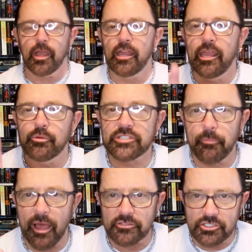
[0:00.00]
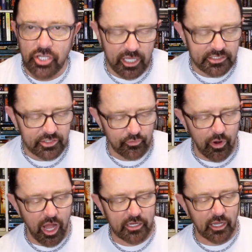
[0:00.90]
He was about to toss a
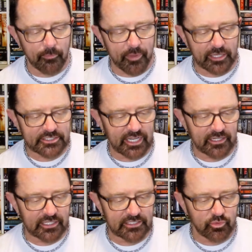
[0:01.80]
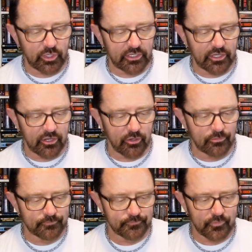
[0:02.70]
rock up at Tenley's window
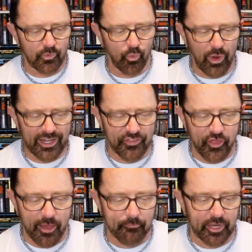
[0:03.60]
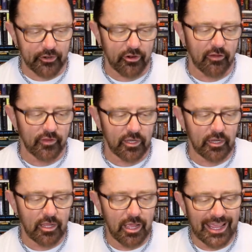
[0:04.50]
when he thought better of it.
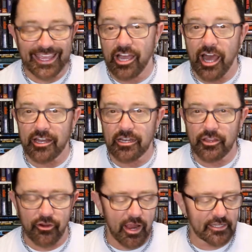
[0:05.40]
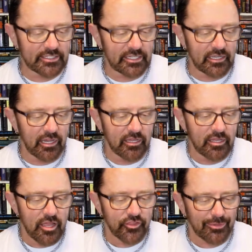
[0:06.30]
He got another idea.
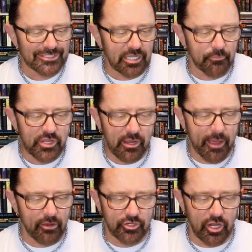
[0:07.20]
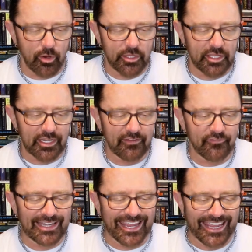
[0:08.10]
There was something about Noah that
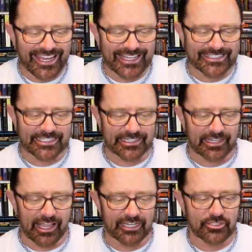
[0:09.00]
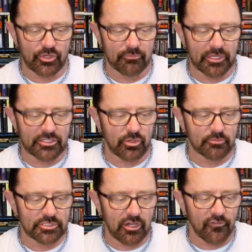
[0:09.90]
even he didn't like to admit to
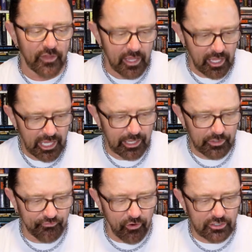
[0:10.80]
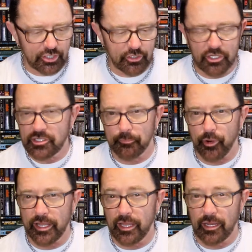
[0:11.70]
himself. He was far too good to
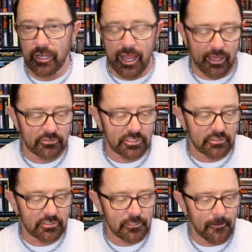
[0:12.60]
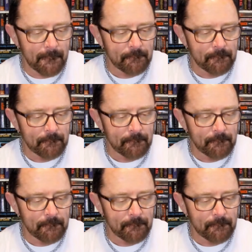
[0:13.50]
breaking into houses.